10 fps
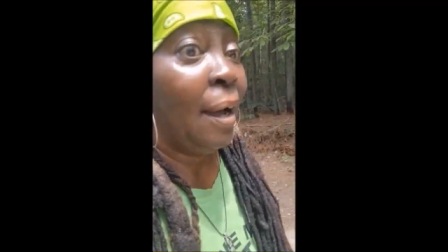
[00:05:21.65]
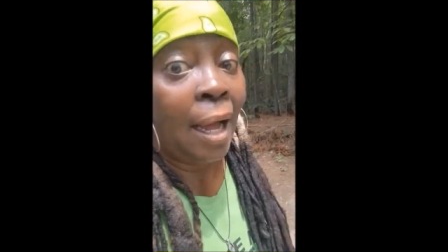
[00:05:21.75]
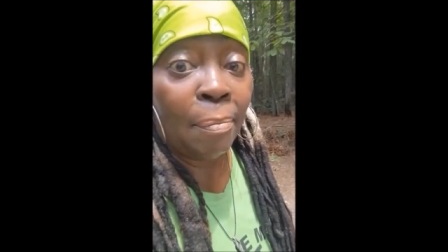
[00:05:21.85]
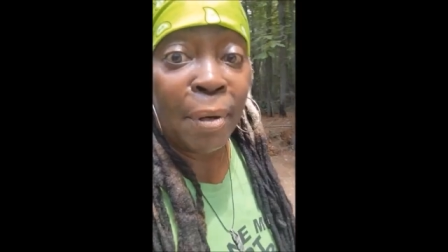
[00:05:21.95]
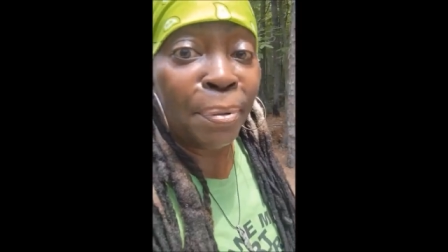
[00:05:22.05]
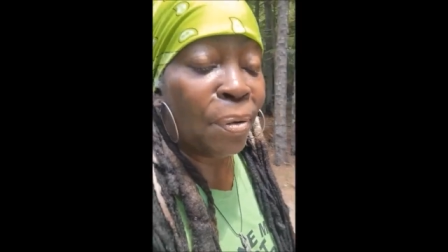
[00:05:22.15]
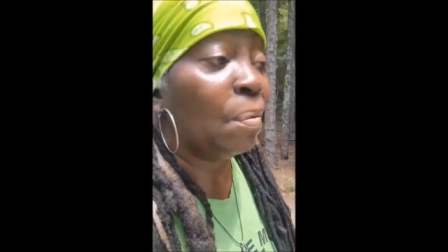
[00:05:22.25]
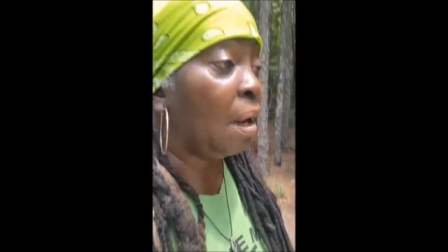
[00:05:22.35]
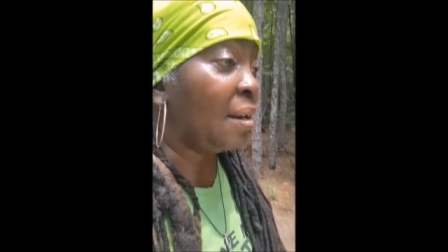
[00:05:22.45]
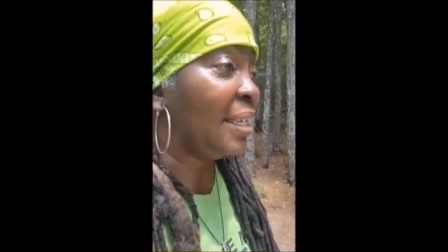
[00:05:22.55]
I'm up here
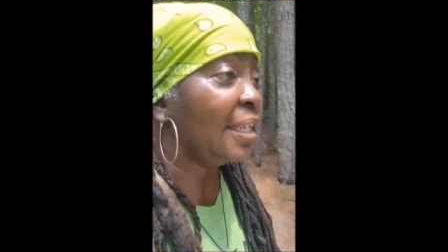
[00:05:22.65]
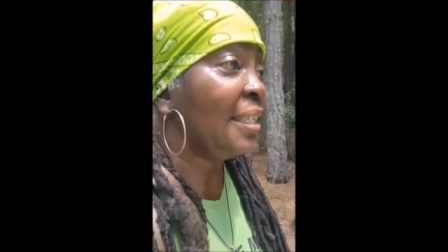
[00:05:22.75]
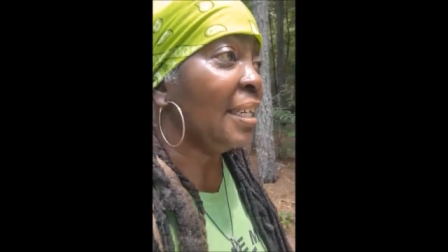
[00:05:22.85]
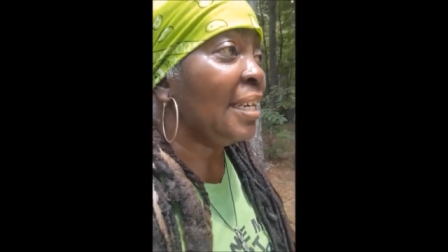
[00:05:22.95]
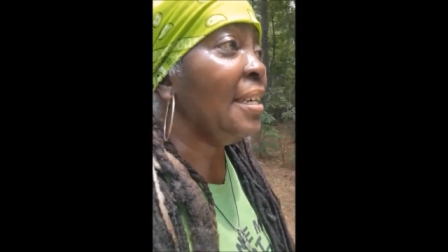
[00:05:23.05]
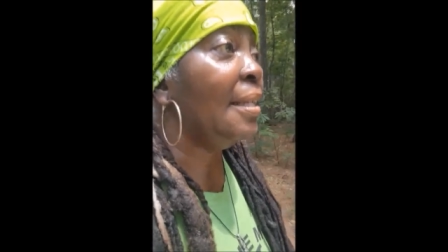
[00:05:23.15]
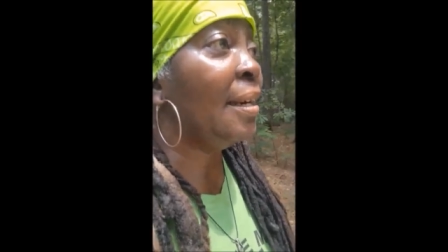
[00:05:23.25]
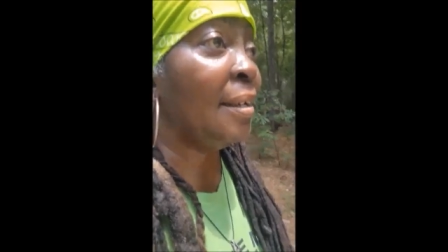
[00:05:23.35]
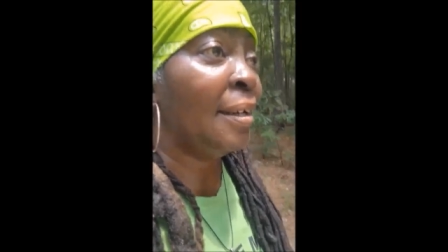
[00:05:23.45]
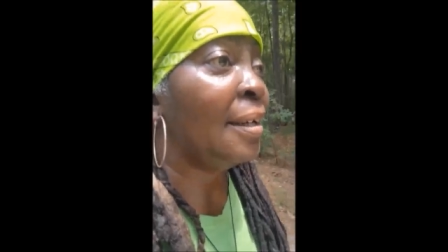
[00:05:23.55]
walking in the heat,
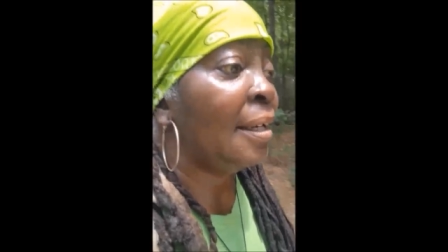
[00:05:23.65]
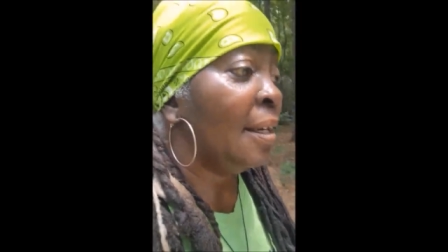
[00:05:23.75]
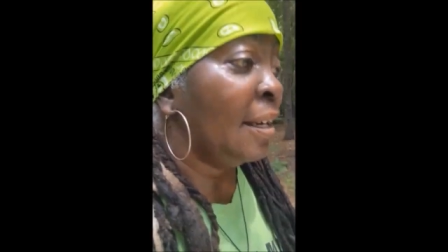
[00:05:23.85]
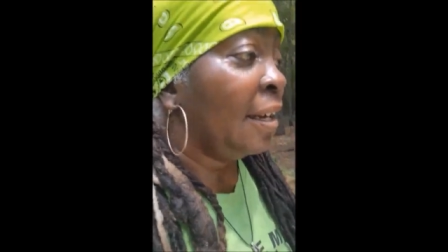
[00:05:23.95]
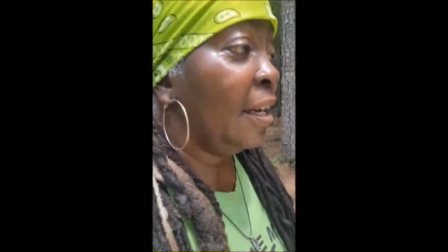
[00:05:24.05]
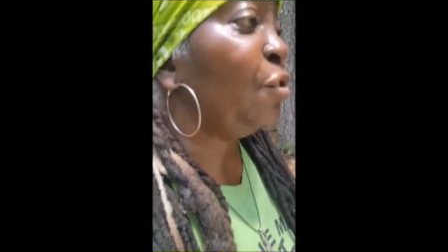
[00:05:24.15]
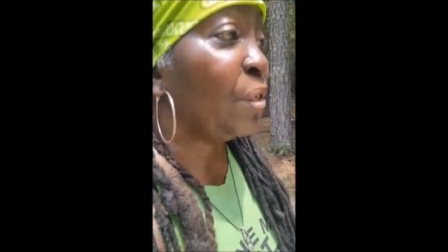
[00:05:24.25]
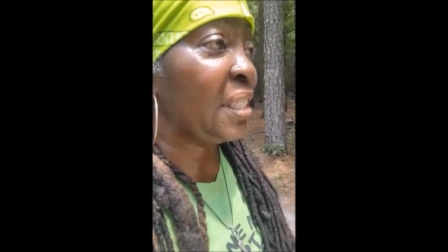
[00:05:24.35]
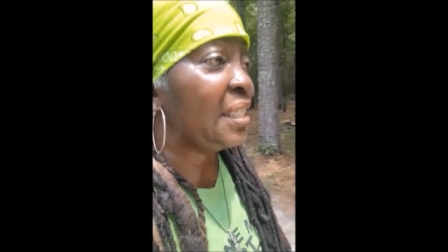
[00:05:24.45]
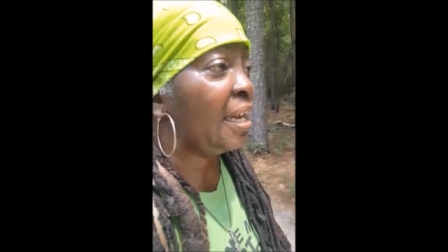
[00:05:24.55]

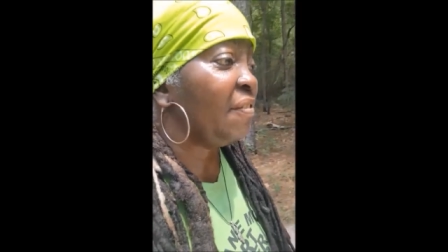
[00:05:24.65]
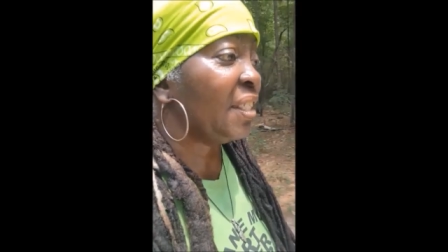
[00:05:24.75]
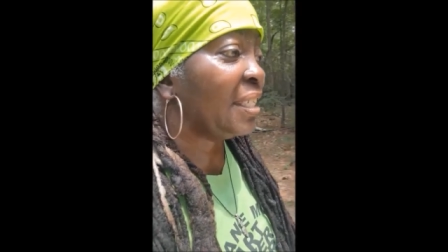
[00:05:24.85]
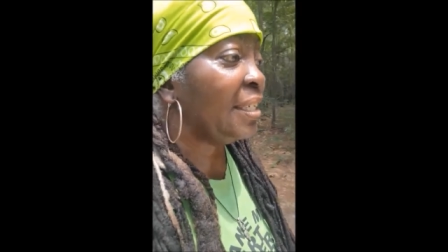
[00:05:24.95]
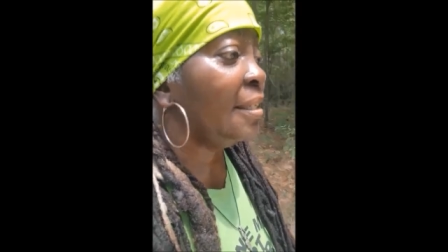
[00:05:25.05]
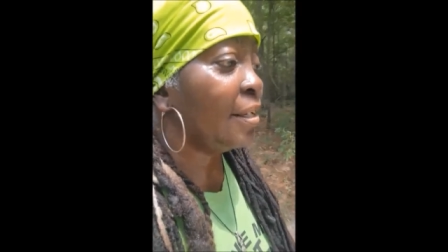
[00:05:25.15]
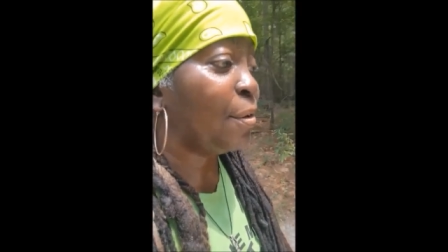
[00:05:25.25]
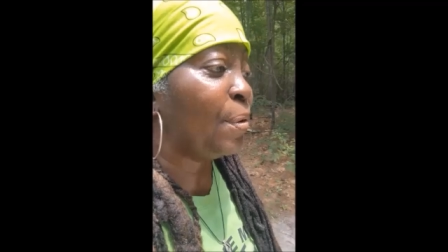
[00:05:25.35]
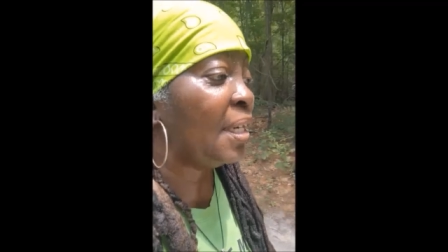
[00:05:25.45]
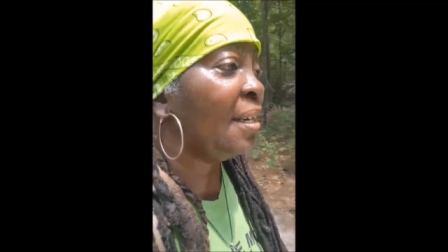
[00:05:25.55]
117
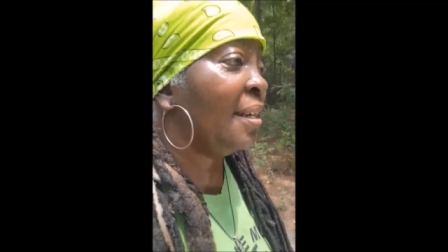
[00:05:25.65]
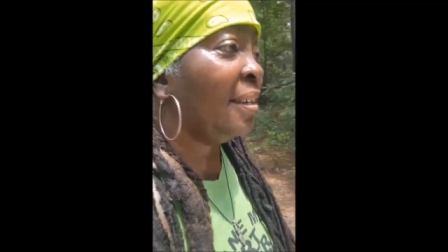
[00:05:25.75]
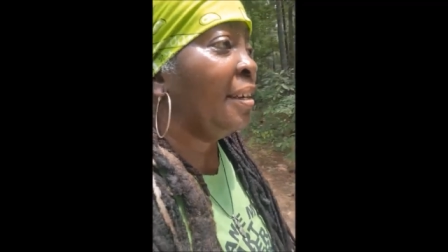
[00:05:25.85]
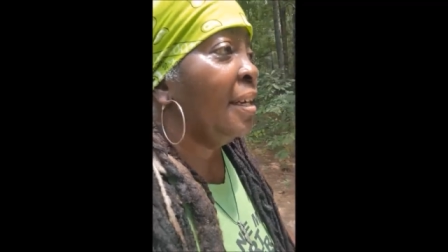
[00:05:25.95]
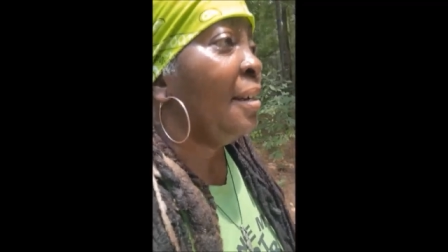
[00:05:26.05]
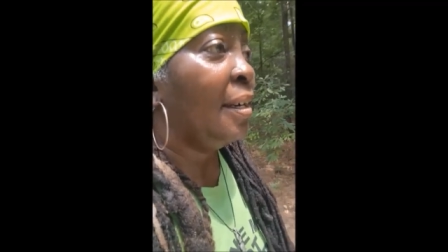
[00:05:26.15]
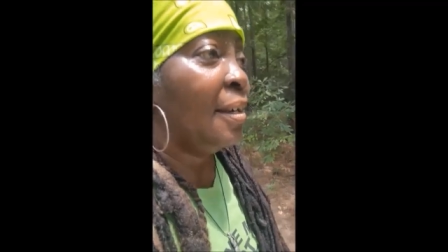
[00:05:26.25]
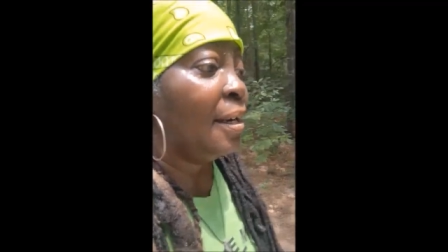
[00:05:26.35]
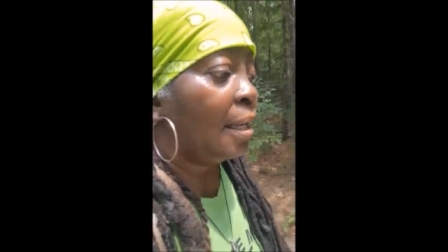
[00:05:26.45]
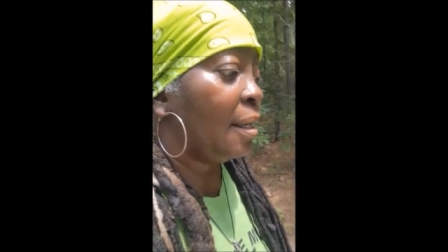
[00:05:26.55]
degree
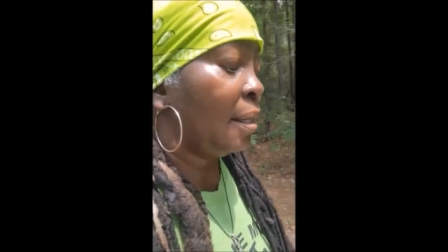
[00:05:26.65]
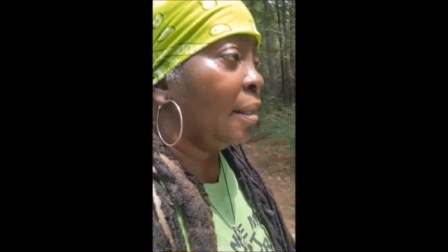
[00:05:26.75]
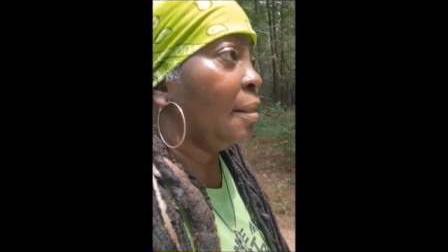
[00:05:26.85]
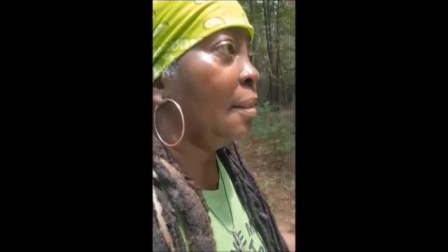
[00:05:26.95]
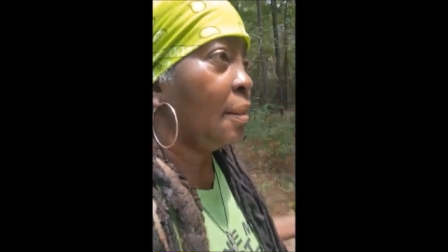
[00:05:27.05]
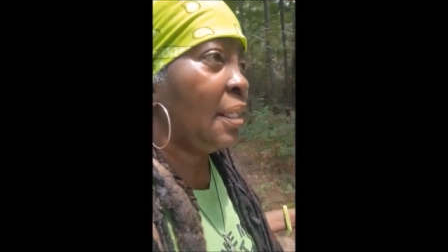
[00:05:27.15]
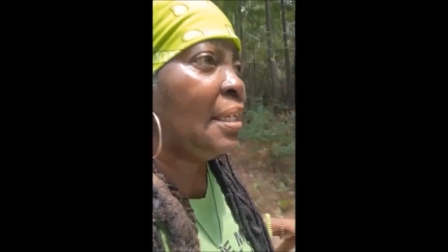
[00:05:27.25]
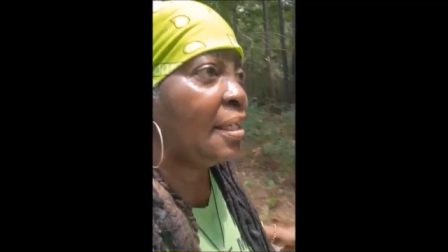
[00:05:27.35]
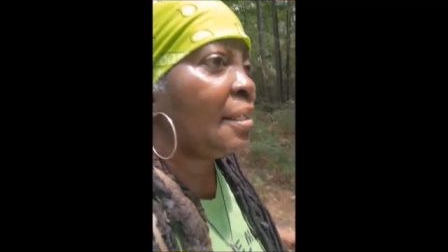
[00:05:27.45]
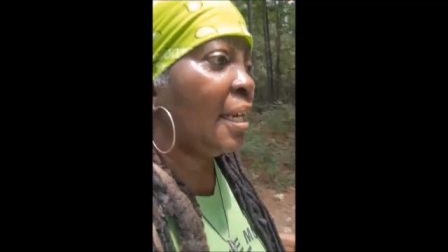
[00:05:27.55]
uh,
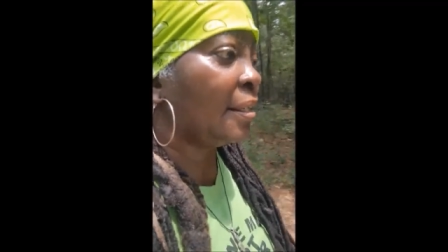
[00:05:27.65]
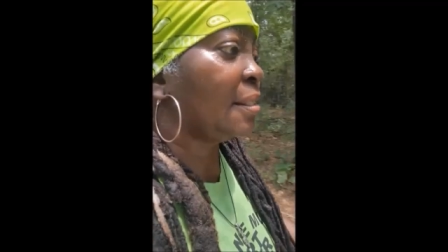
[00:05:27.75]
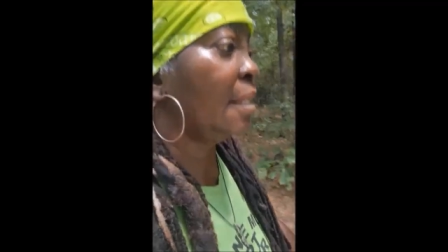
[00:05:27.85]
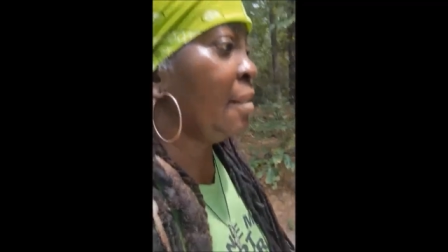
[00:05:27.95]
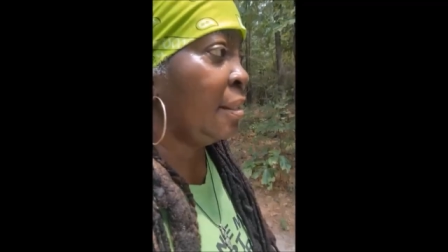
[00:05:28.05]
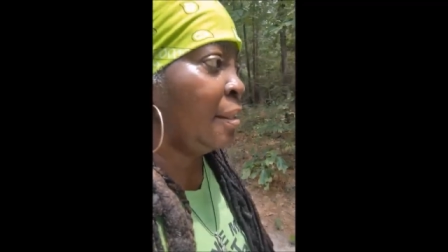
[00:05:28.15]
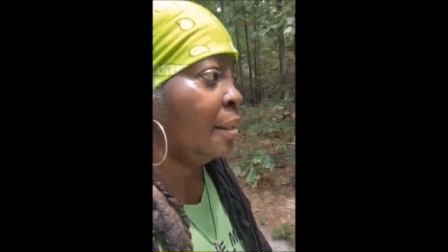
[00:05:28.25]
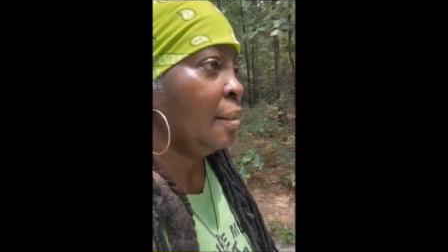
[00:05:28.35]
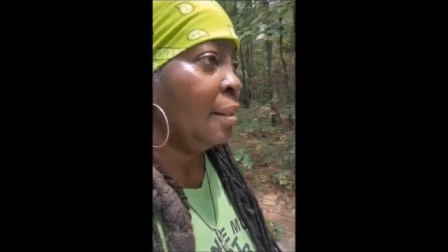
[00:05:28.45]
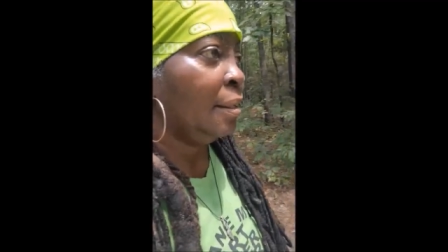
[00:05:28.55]
heat index.
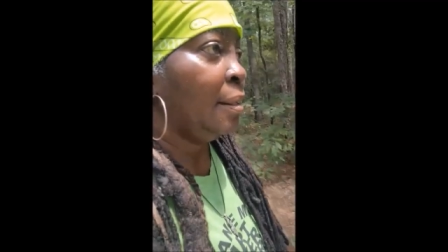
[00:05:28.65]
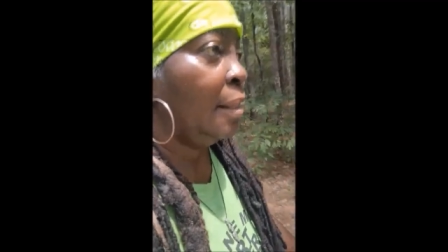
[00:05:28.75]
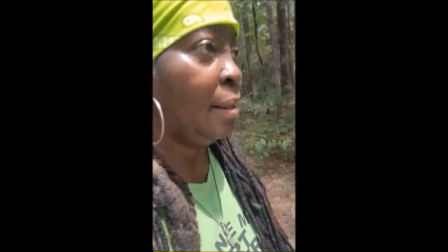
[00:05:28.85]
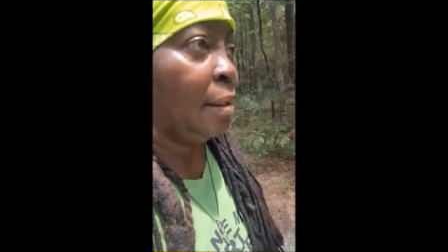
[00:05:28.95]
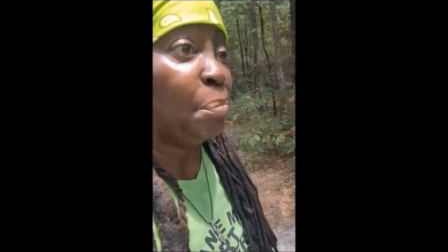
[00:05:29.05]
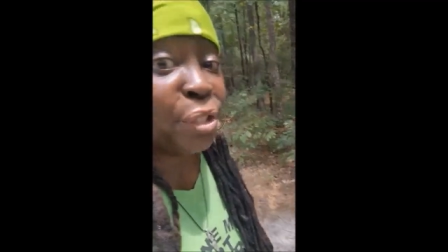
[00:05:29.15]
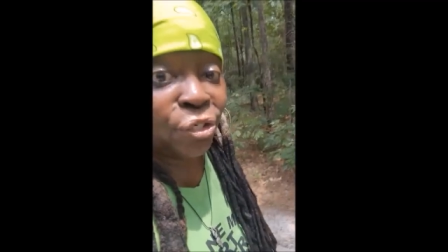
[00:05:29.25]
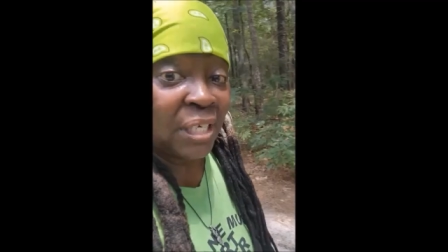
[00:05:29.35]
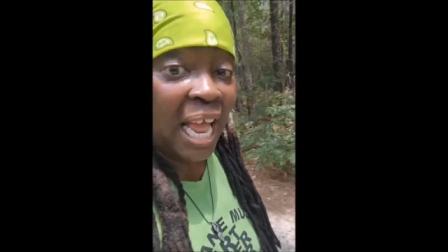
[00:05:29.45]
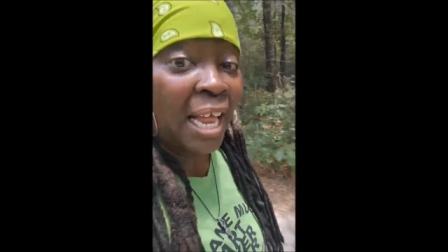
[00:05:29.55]

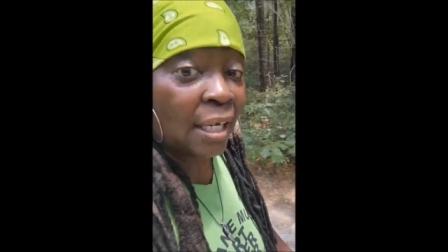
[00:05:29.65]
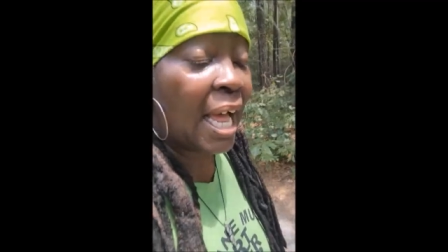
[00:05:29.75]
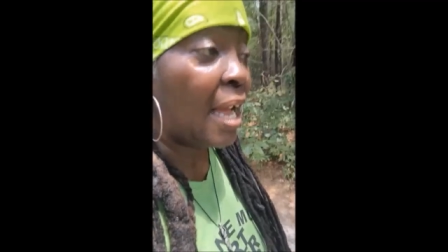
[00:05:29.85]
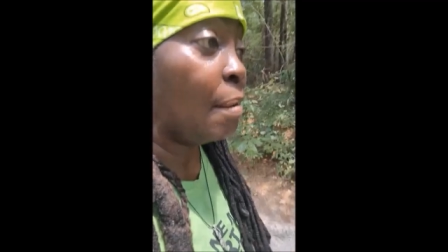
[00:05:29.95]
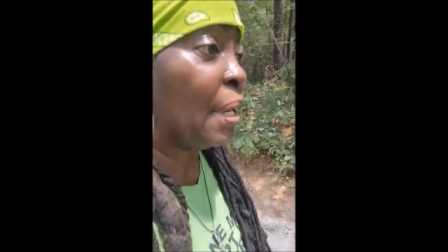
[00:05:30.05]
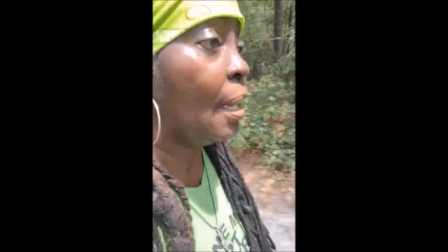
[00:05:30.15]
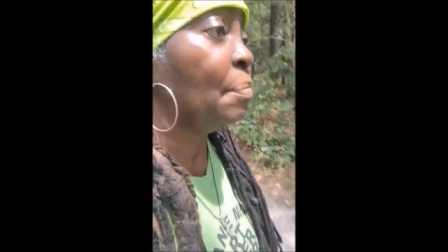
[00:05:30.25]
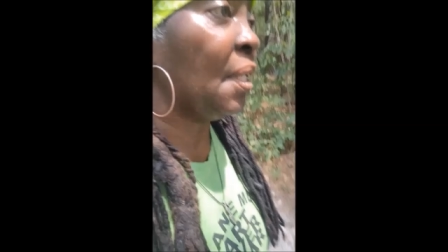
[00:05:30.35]
This is I lie about